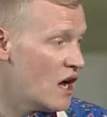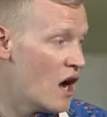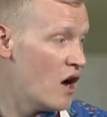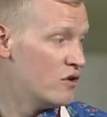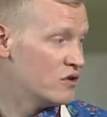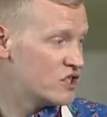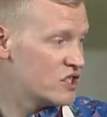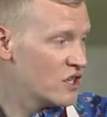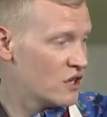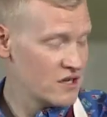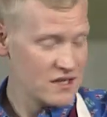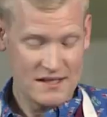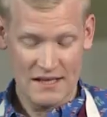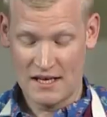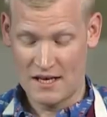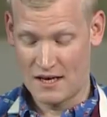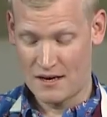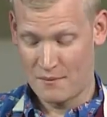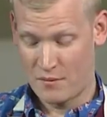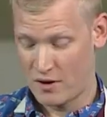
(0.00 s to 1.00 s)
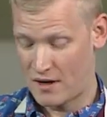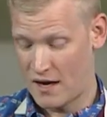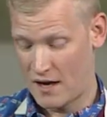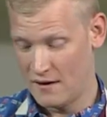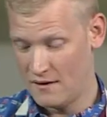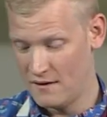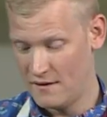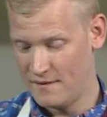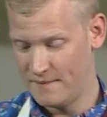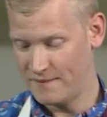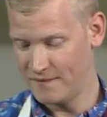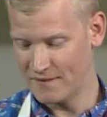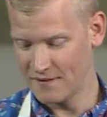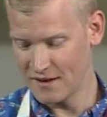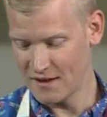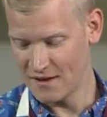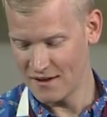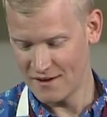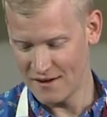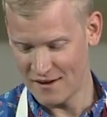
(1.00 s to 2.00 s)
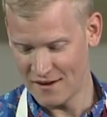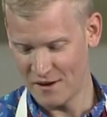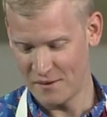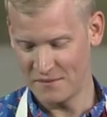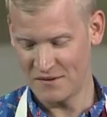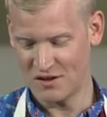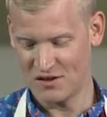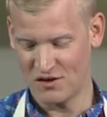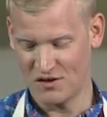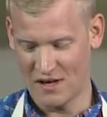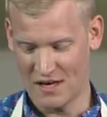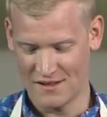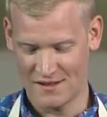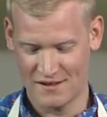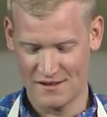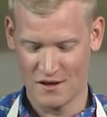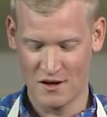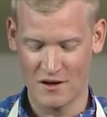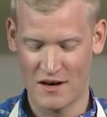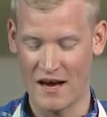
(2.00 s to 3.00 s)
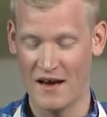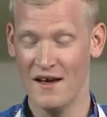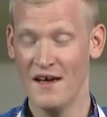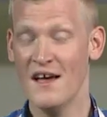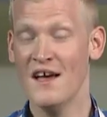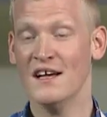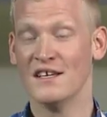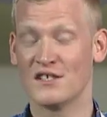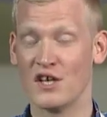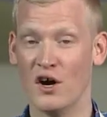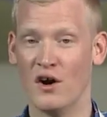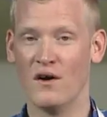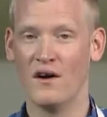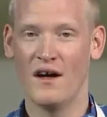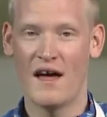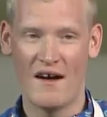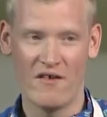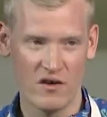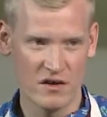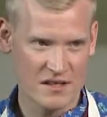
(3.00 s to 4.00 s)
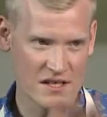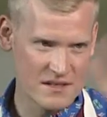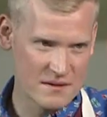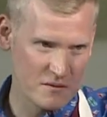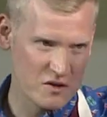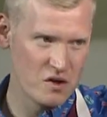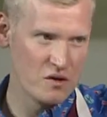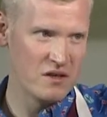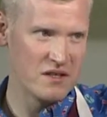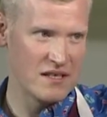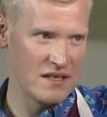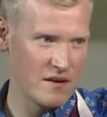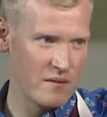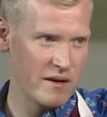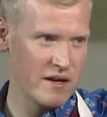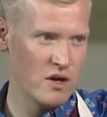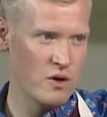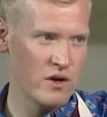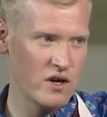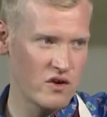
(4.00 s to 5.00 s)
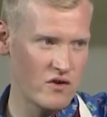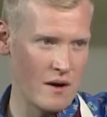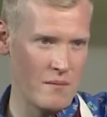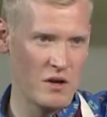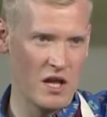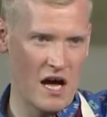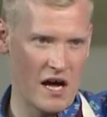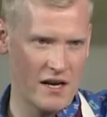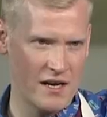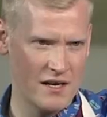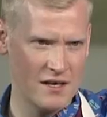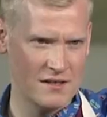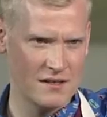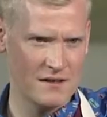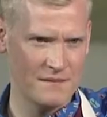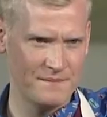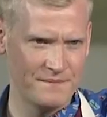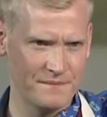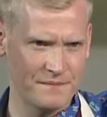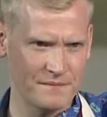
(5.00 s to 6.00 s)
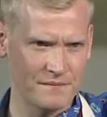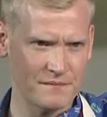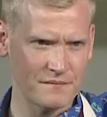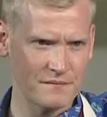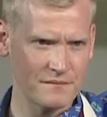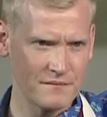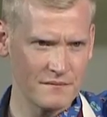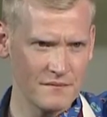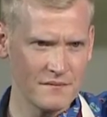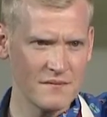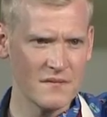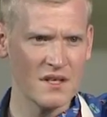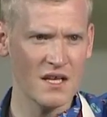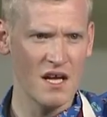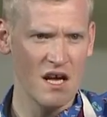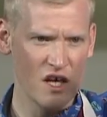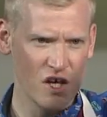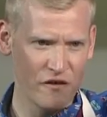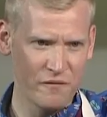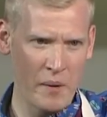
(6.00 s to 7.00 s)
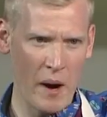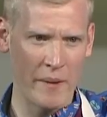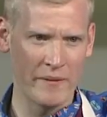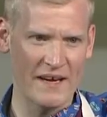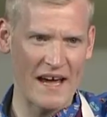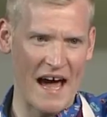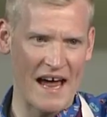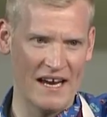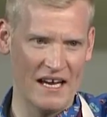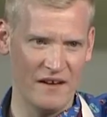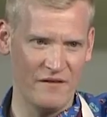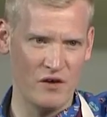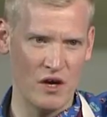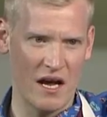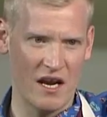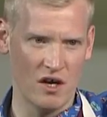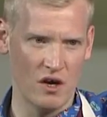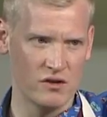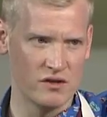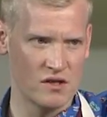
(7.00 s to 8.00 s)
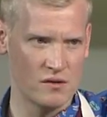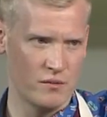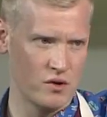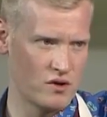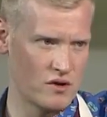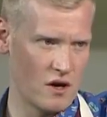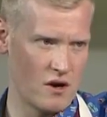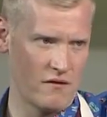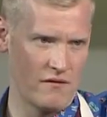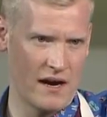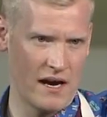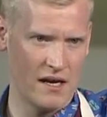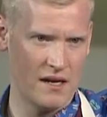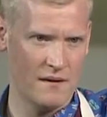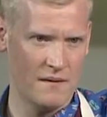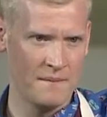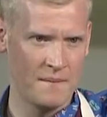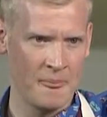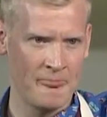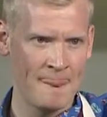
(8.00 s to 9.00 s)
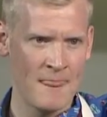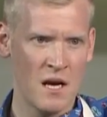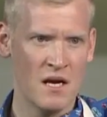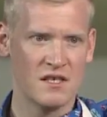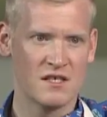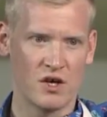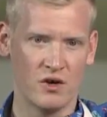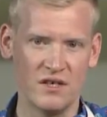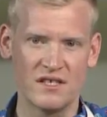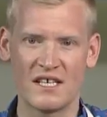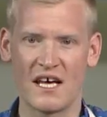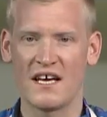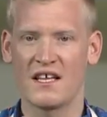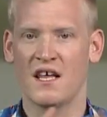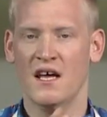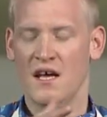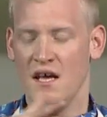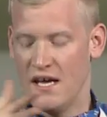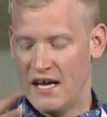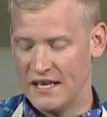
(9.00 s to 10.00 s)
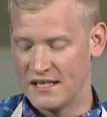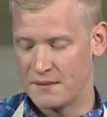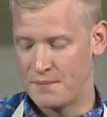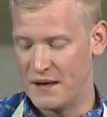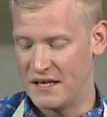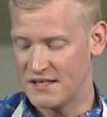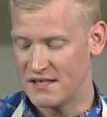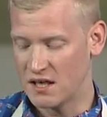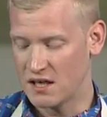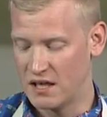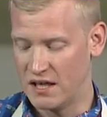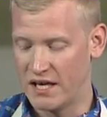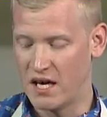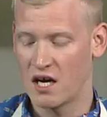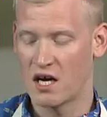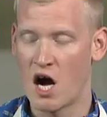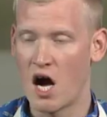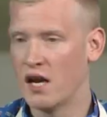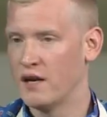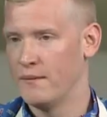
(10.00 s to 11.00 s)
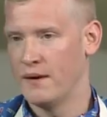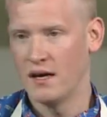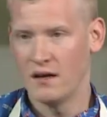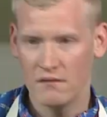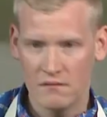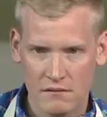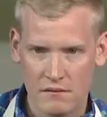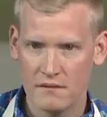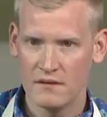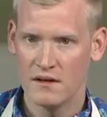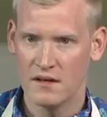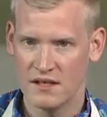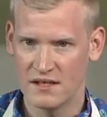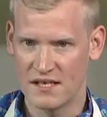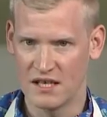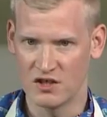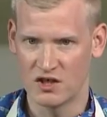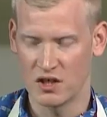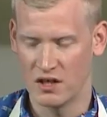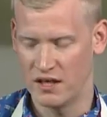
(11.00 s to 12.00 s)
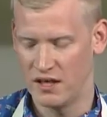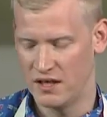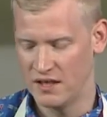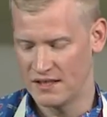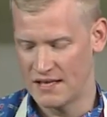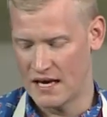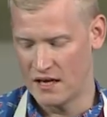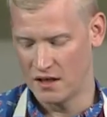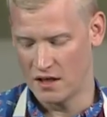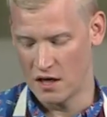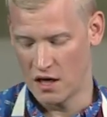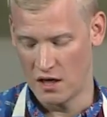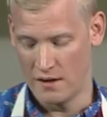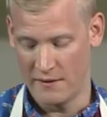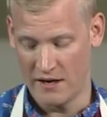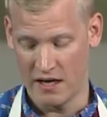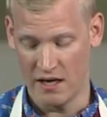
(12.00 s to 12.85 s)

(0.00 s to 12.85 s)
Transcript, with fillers: Oh, she already set it up. OK. I'm stressed. OK, so does anybody know what a gremolata is? You've probably had it if you had ossobuco, right? So it's like, it's basically a condiment, essentially, an Italian condiment.